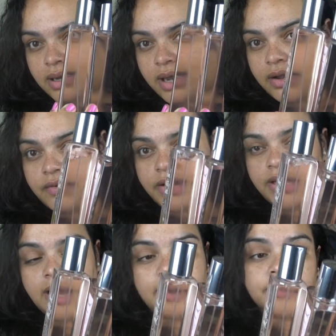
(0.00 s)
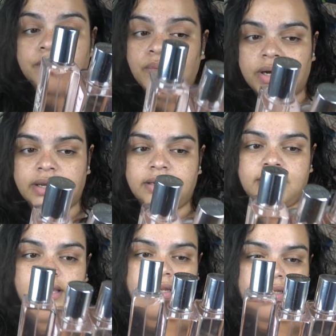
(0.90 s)
I already have one
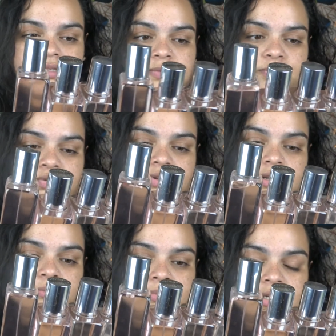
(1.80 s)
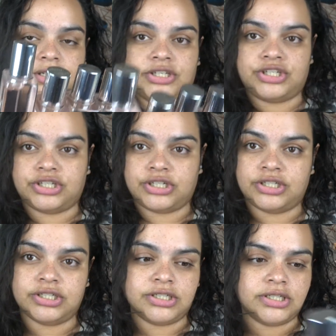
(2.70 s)
and it's pretty much
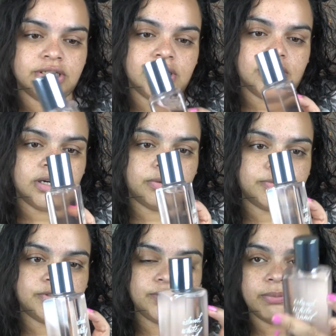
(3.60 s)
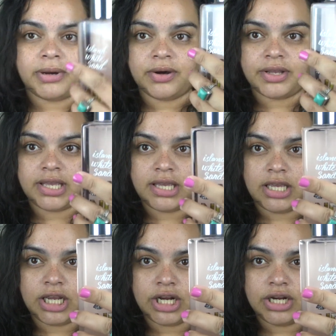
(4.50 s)
up to about
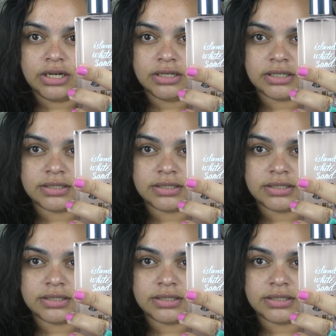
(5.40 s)
here.